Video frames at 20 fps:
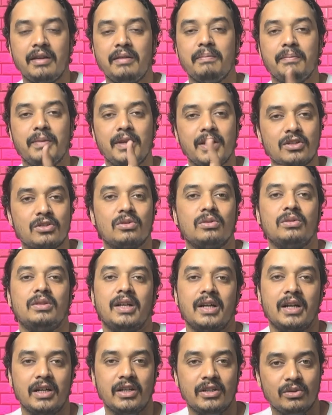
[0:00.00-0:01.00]
make sure
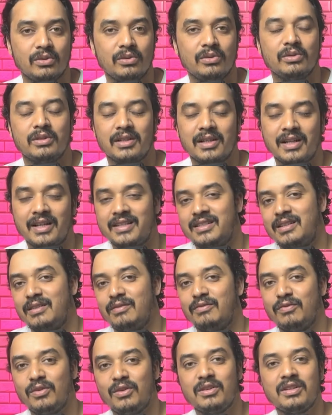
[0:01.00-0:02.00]
that you utilize them
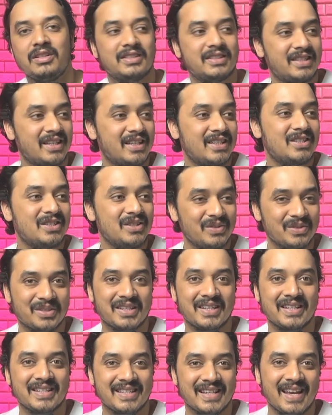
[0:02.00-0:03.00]
for such use
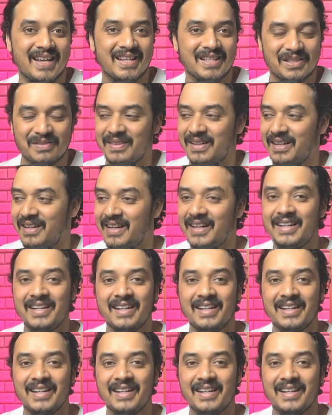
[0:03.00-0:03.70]
case as well, right?